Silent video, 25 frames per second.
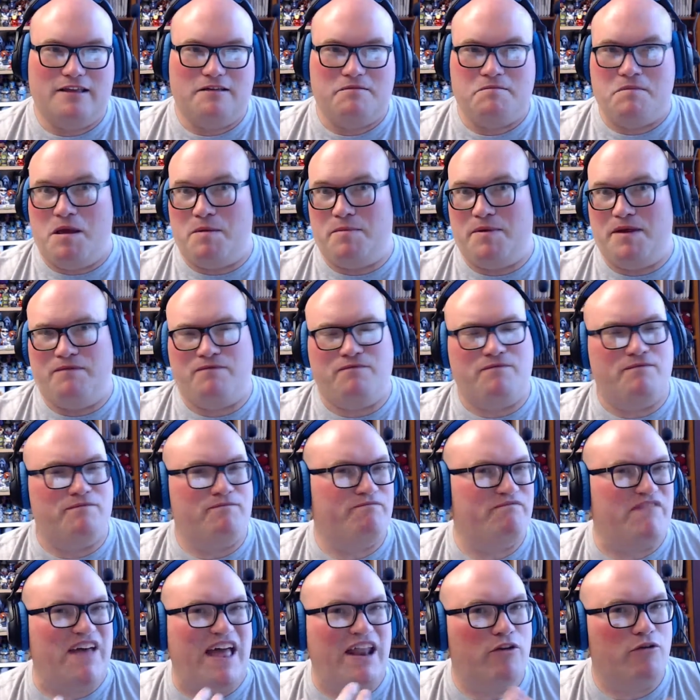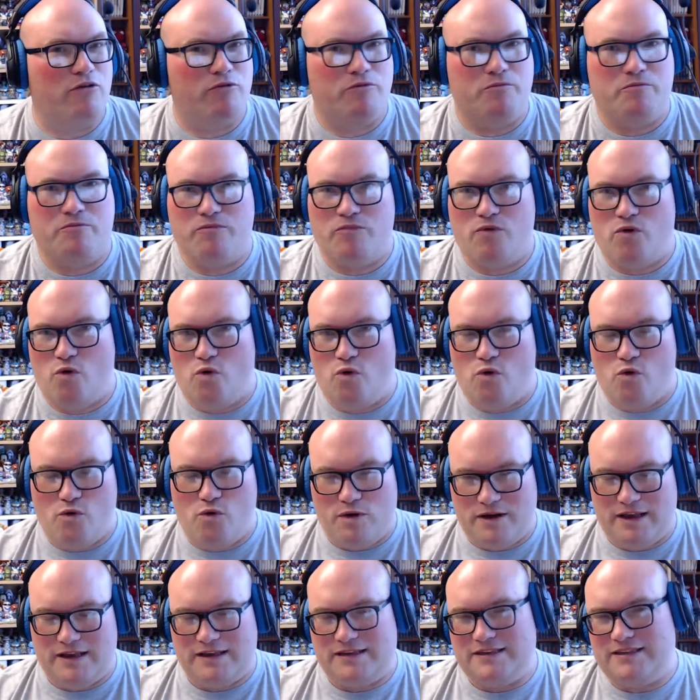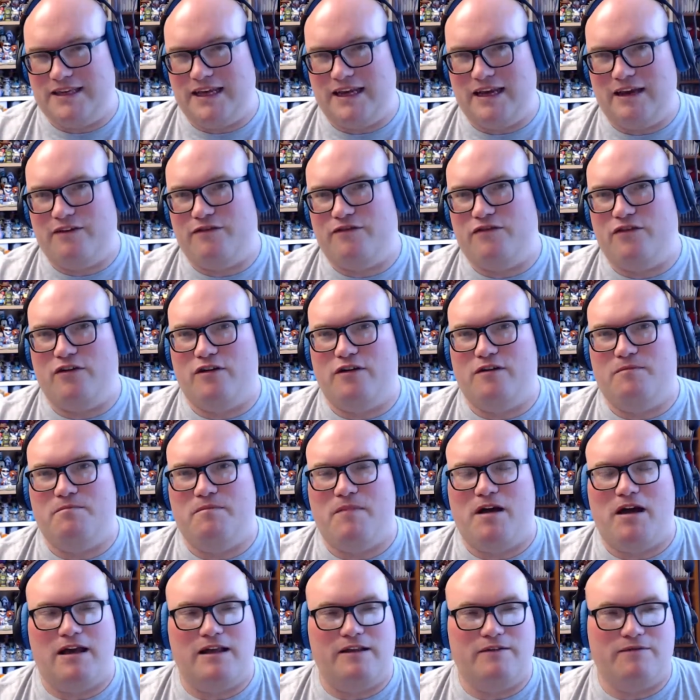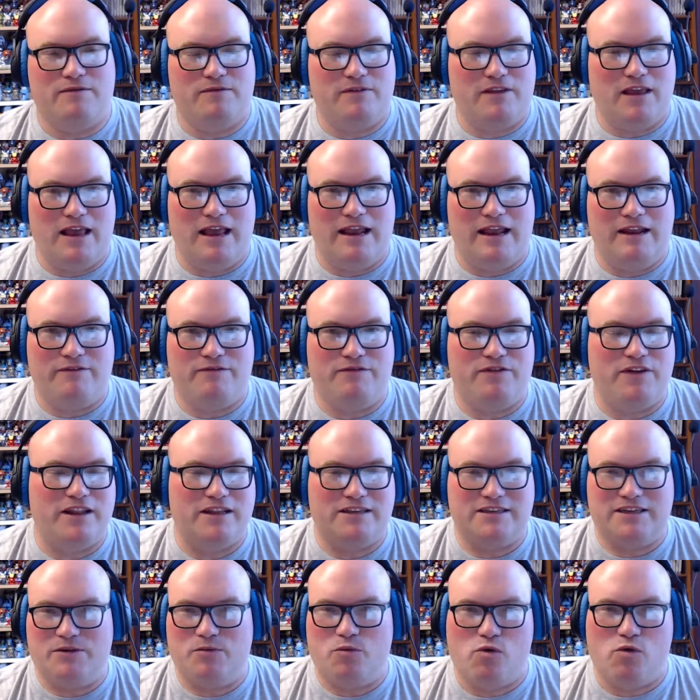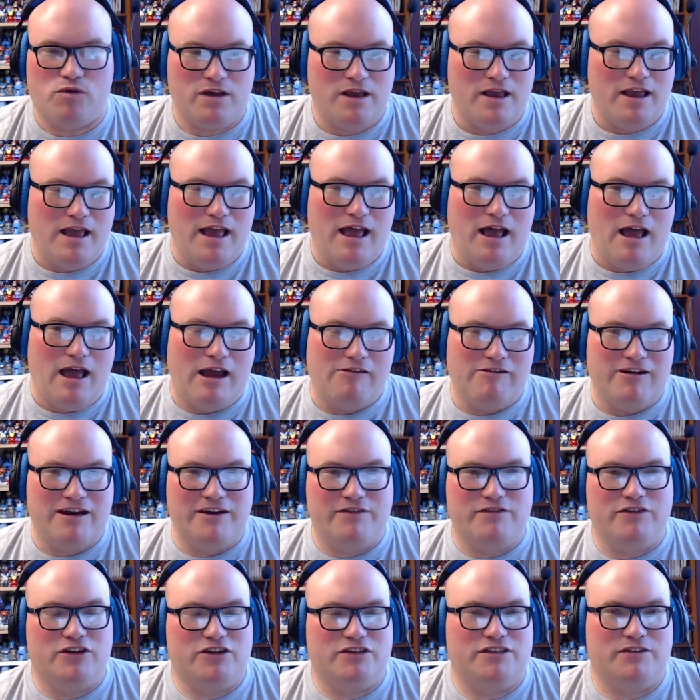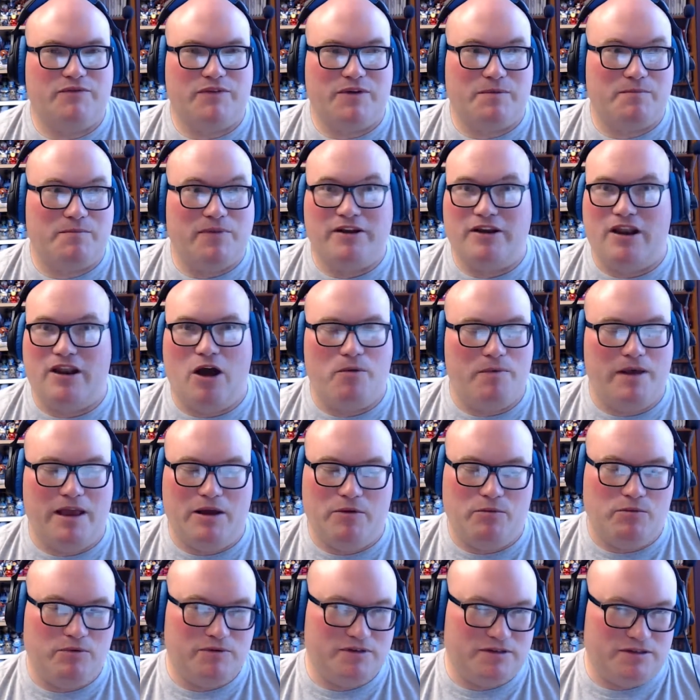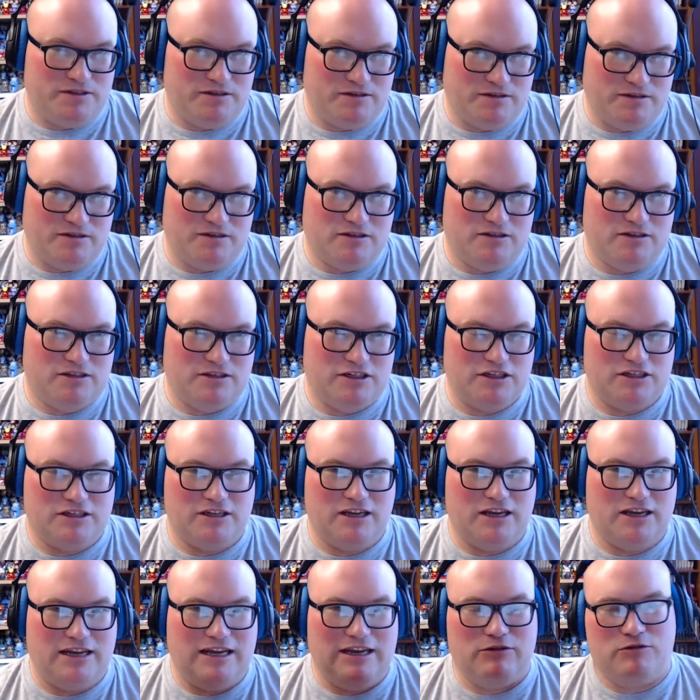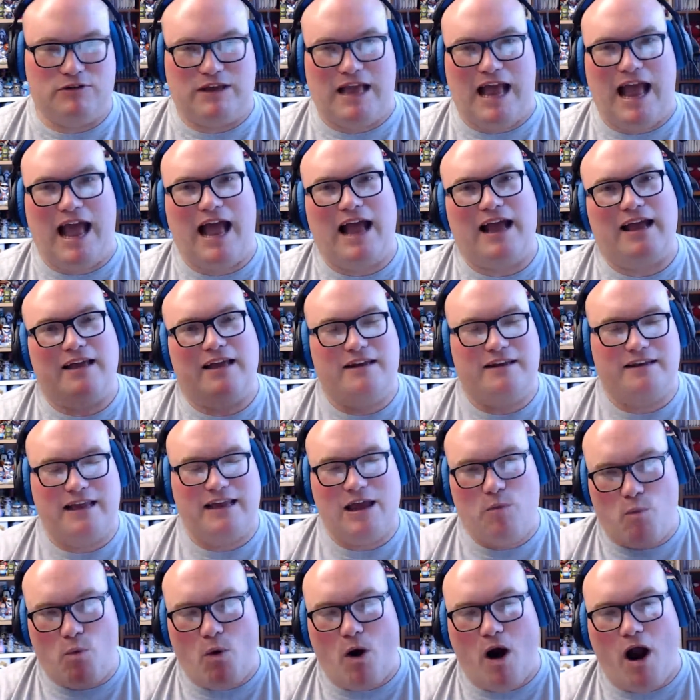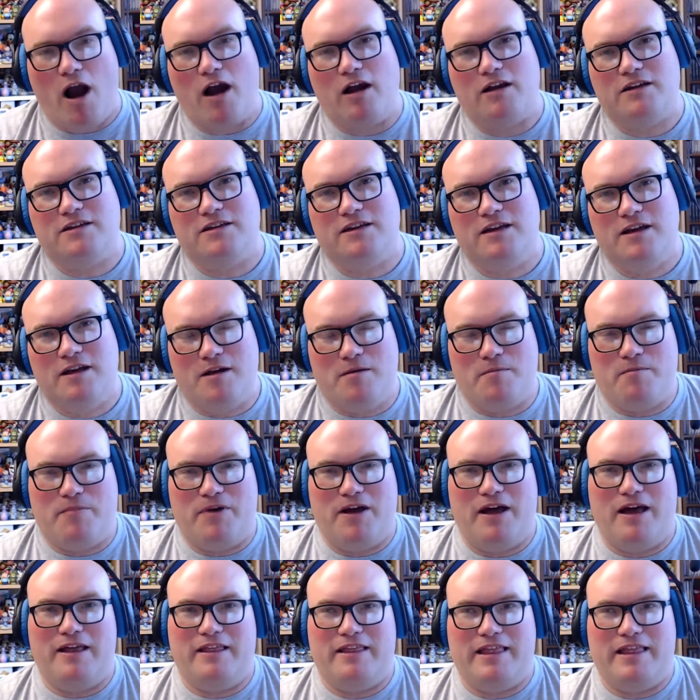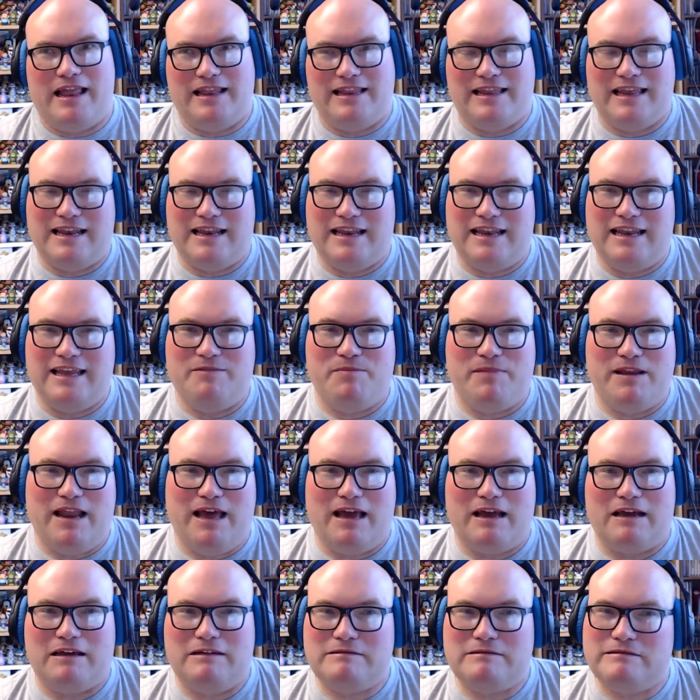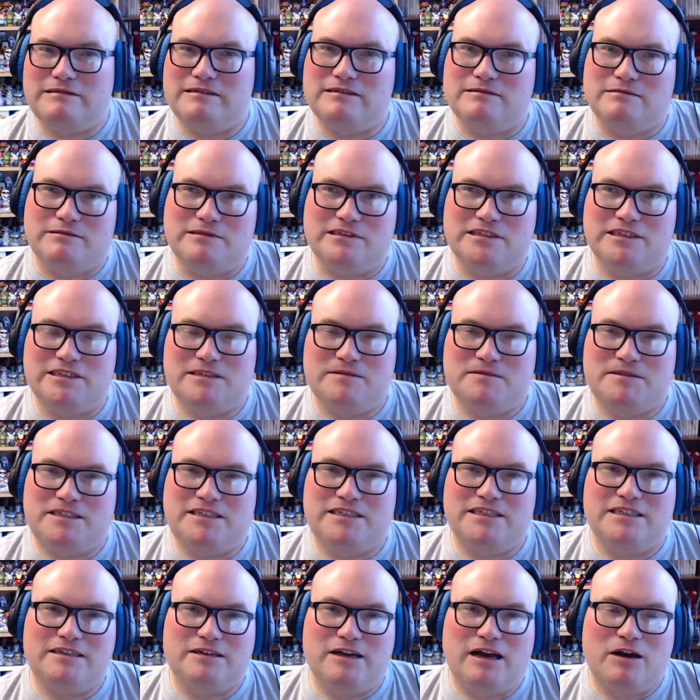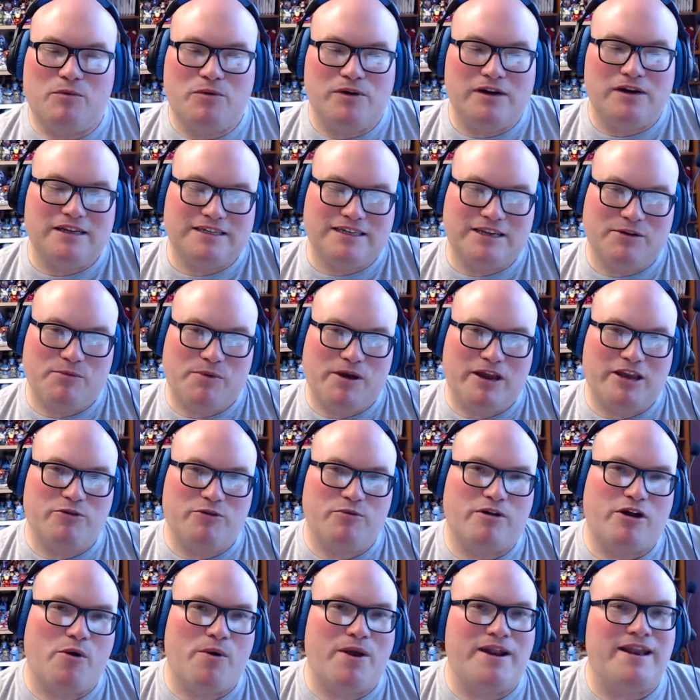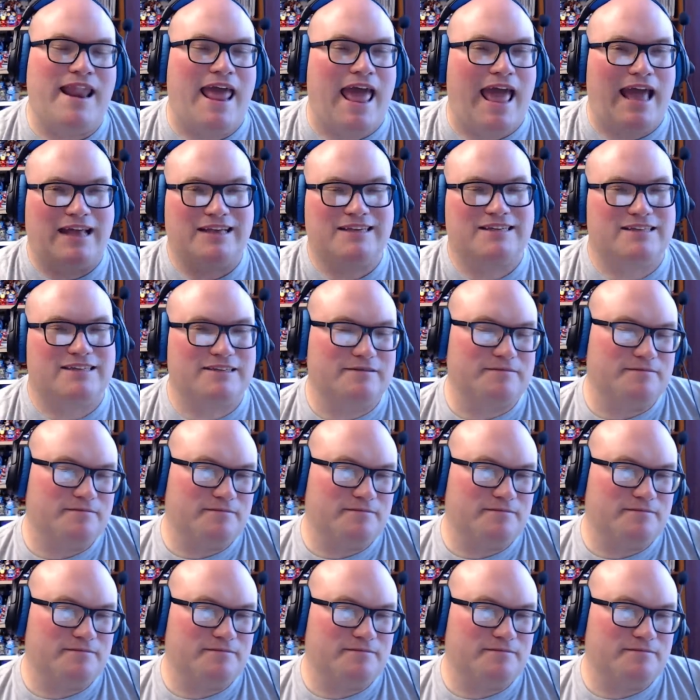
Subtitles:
maybe Venom or a zinger for Infinity War, or even just something. But no, it was just a little gag, and it worked, but it did leave me like, "Oh, I wanted to see where you were going next."